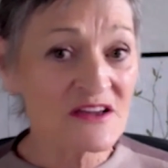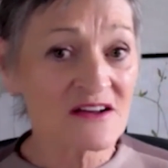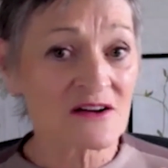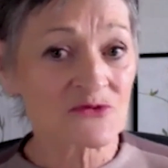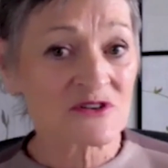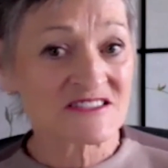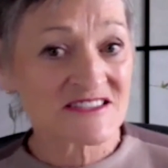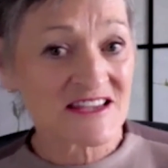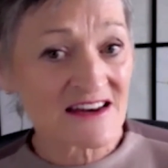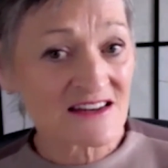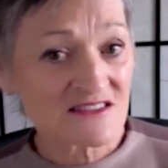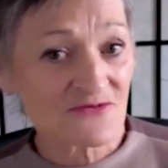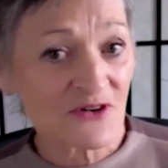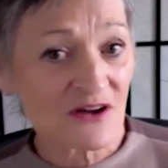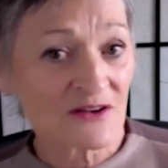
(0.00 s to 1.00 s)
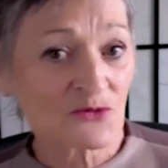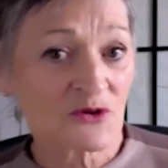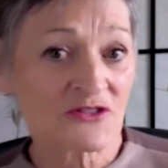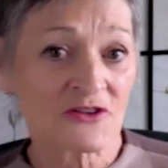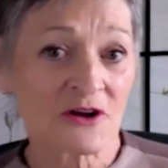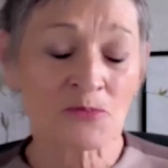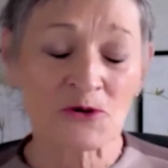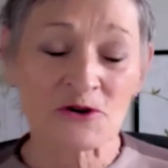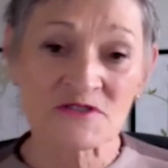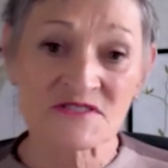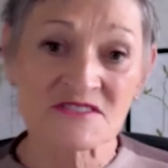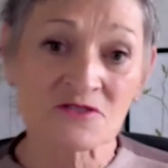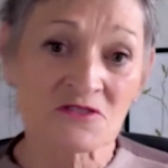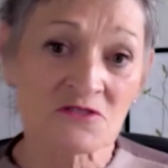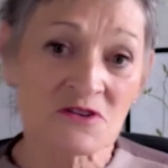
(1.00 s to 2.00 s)
Are we satisfied with our
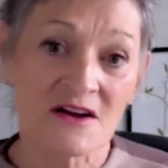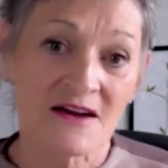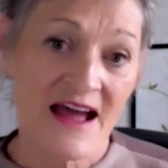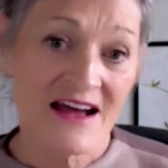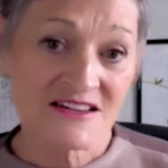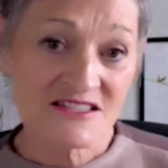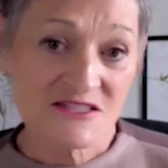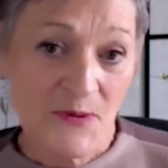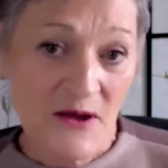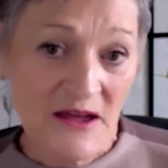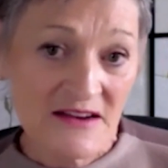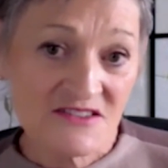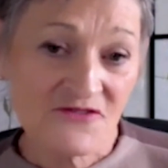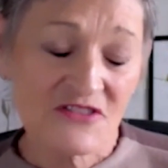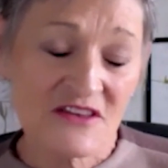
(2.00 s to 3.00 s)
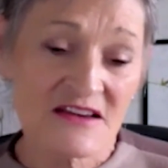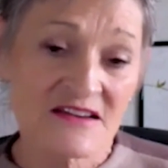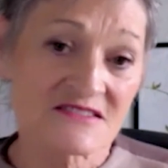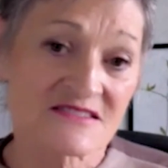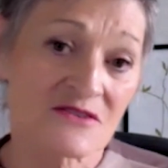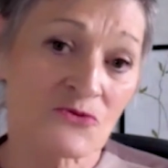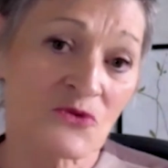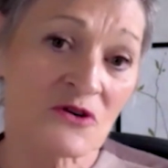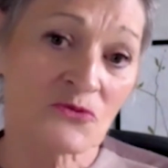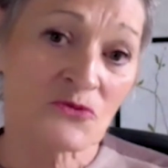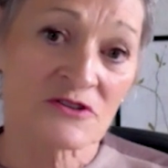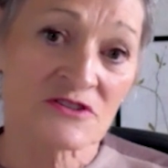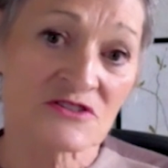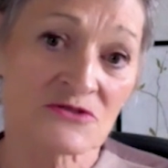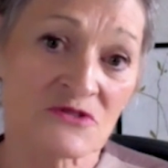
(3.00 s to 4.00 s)
personal aspect of things and what
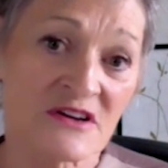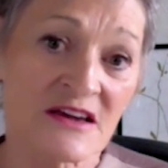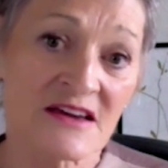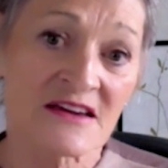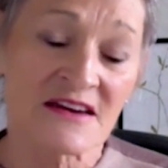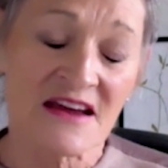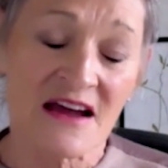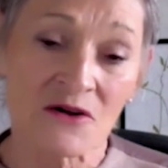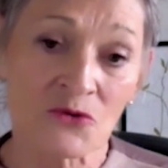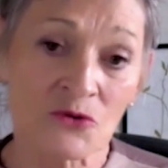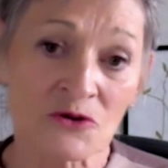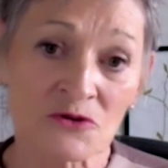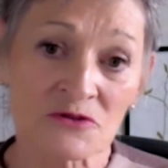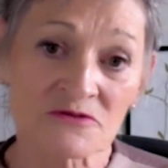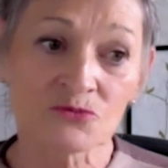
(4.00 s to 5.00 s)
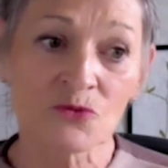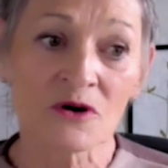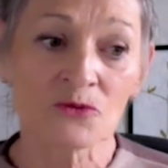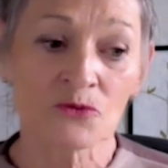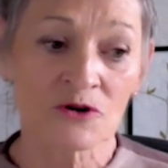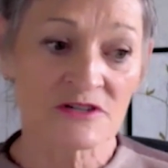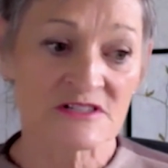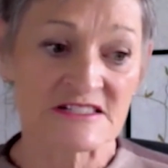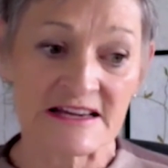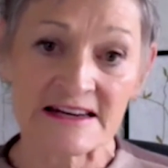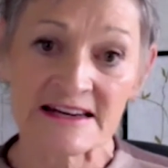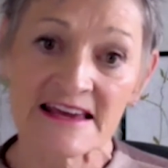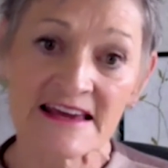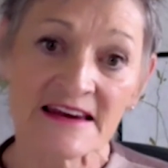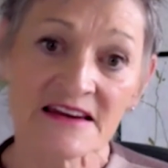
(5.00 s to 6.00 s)
we're doing and how we're what we're
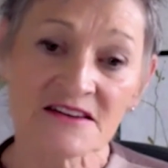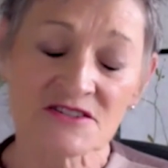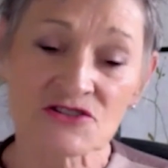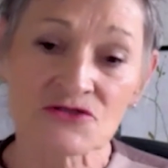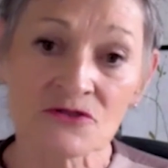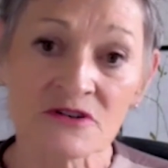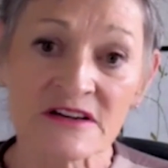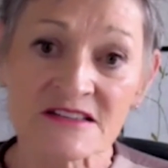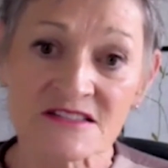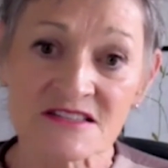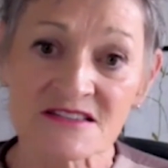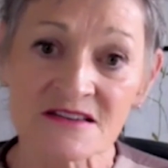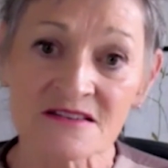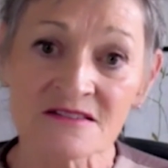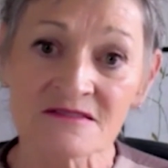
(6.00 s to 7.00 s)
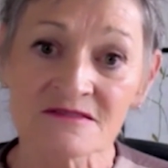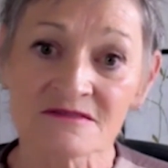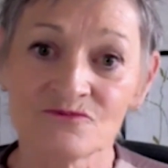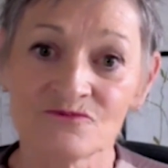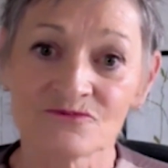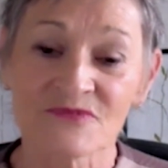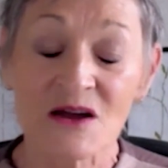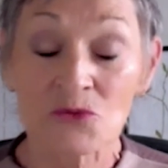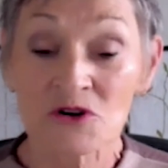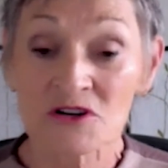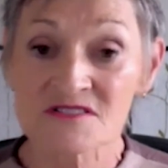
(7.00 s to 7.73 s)
dedicating to it? And that yeah, works.